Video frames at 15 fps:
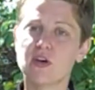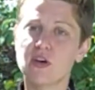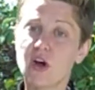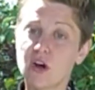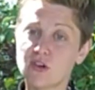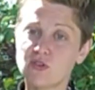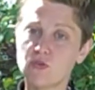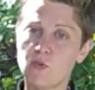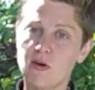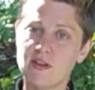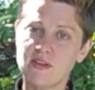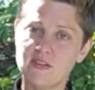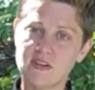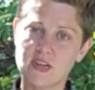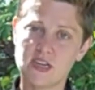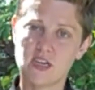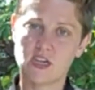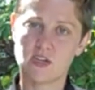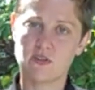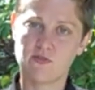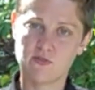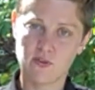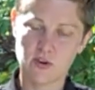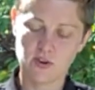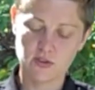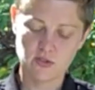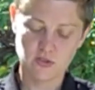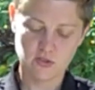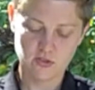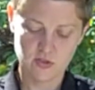Karst 1 station
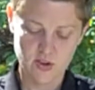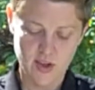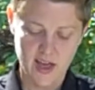first,